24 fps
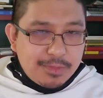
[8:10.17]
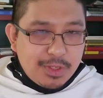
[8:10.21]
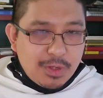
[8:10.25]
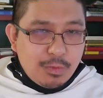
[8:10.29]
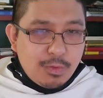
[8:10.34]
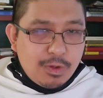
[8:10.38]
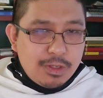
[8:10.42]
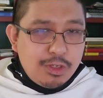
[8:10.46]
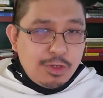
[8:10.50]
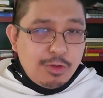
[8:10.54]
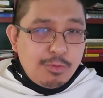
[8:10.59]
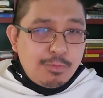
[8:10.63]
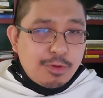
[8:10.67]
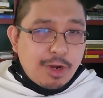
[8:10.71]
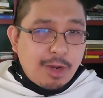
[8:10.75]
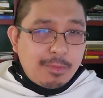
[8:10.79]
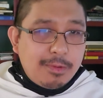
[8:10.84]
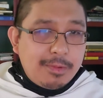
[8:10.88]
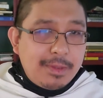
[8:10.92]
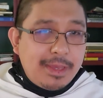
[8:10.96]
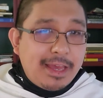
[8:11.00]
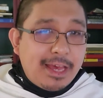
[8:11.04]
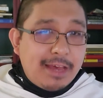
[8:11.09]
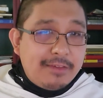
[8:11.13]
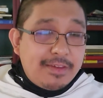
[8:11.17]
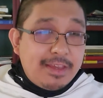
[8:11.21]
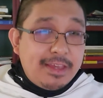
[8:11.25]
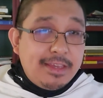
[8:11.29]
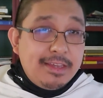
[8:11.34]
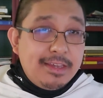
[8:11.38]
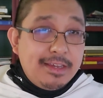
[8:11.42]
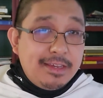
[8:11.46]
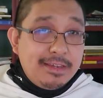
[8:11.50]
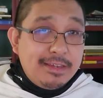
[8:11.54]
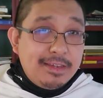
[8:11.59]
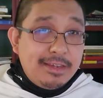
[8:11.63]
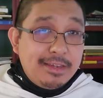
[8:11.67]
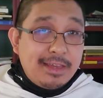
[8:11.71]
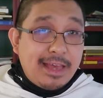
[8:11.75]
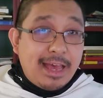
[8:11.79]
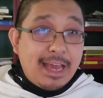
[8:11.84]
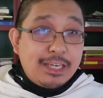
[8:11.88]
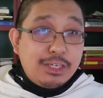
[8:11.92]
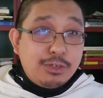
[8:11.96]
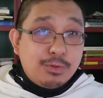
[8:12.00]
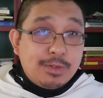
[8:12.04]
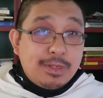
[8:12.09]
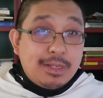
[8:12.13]
one you probably have a
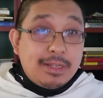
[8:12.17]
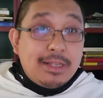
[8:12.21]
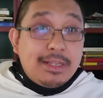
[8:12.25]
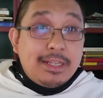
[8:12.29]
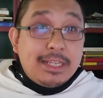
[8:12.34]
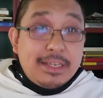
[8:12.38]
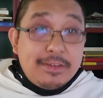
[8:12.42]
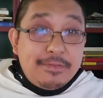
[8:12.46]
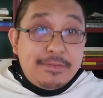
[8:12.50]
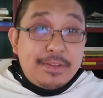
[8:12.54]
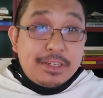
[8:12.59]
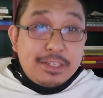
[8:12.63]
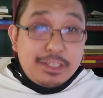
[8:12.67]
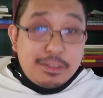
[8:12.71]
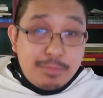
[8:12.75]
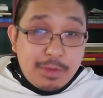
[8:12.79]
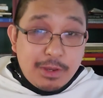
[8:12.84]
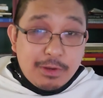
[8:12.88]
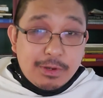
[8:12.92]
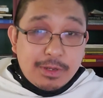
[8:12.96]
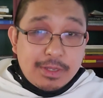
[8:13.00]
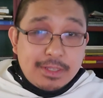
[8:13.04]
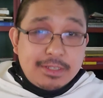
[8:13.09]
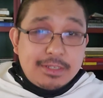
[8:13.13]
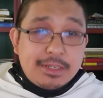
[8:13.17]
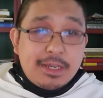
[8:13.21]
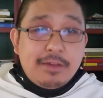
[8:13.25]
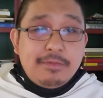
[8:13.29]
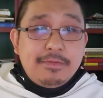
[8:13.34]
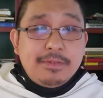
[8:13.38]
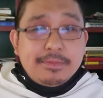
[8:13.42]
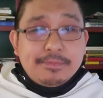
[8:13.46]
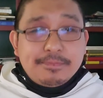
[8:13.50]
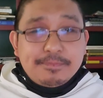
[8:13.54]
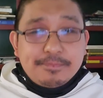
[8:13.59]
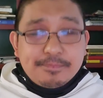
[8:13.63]
actual lived experience of.